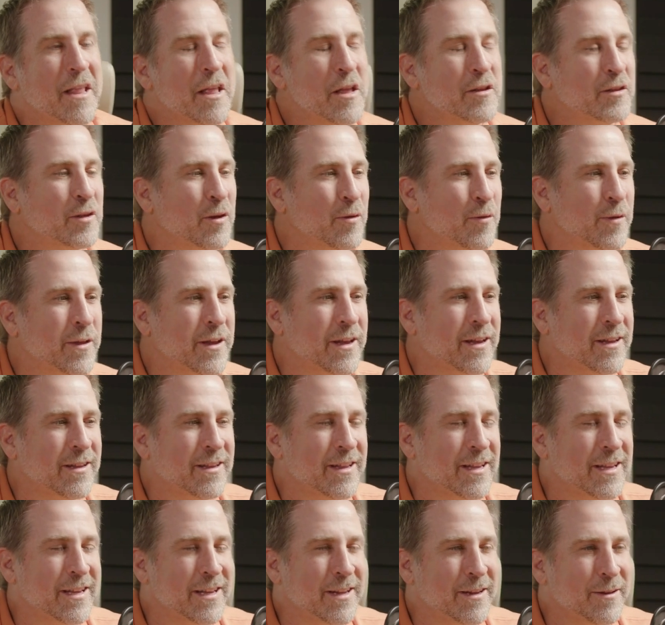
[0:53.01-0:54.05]
So
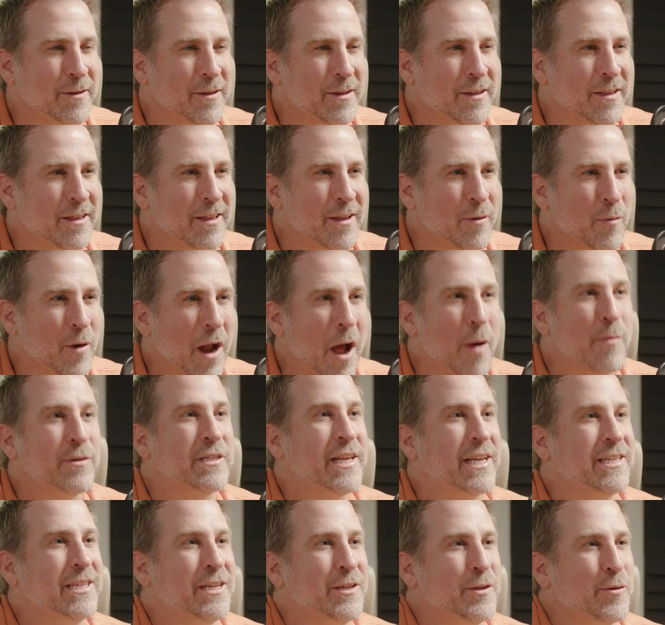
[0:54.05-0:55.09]
what I always
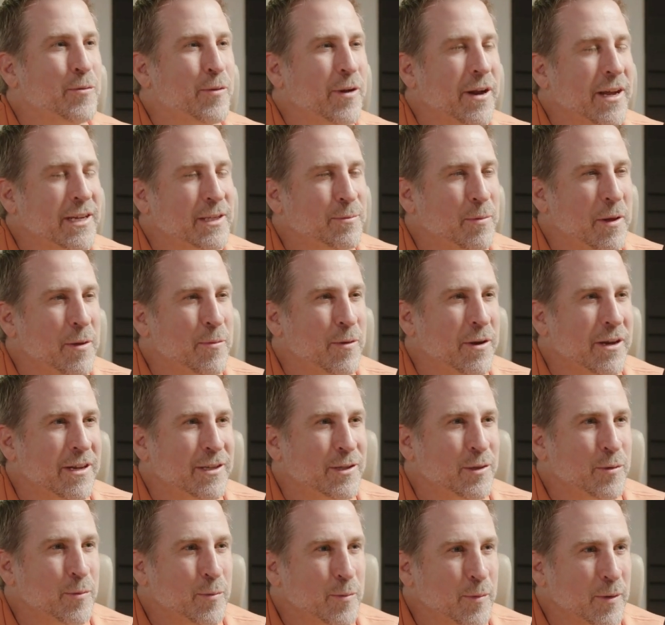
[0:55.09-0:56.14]
like to do when I explain what an
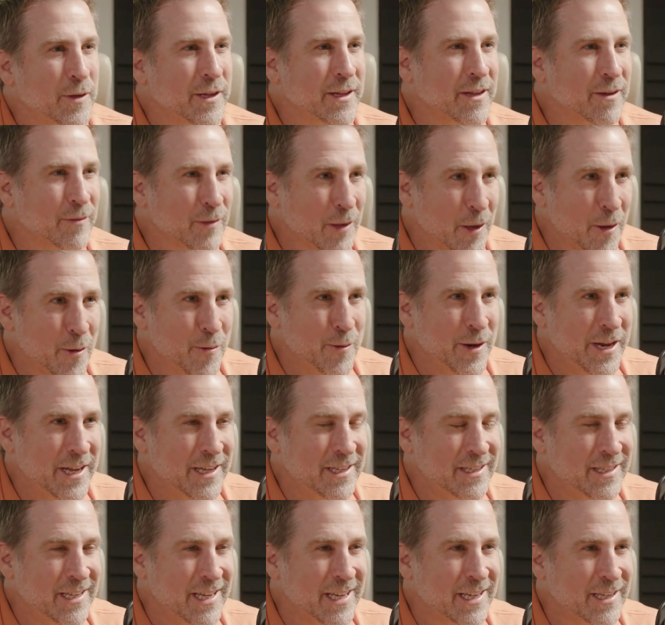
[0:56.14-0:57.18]
assumable loan
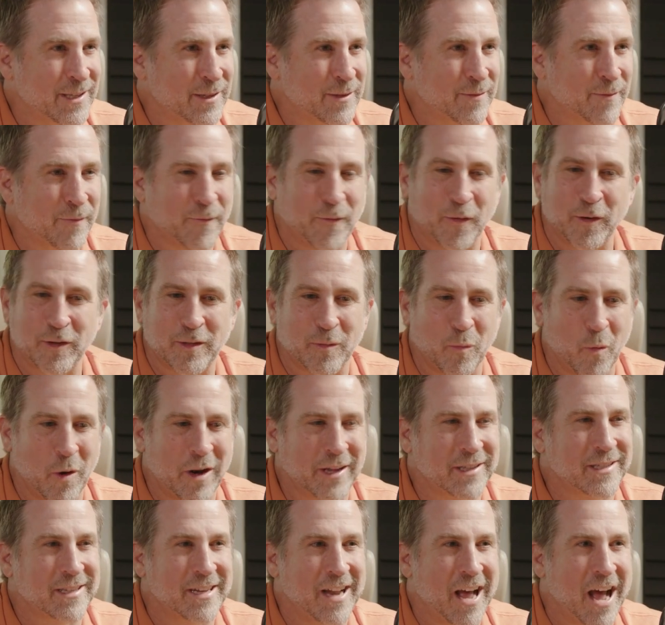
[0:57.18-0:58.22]
is first what
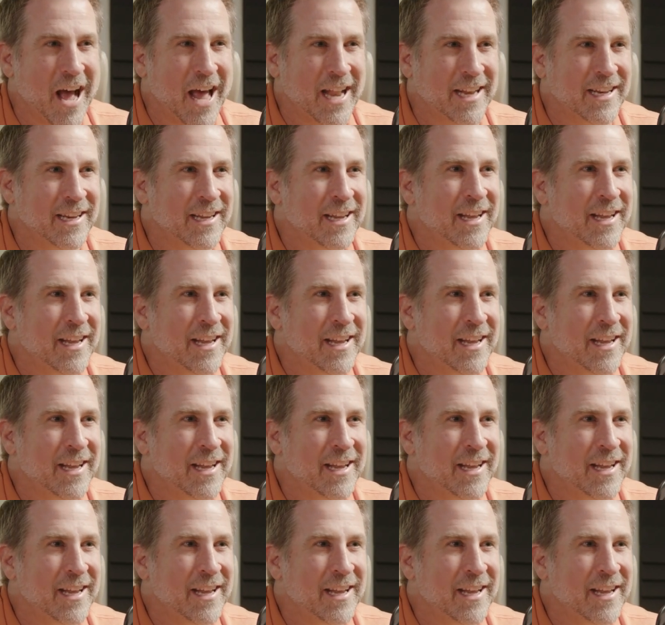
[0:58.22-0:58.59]
it's not.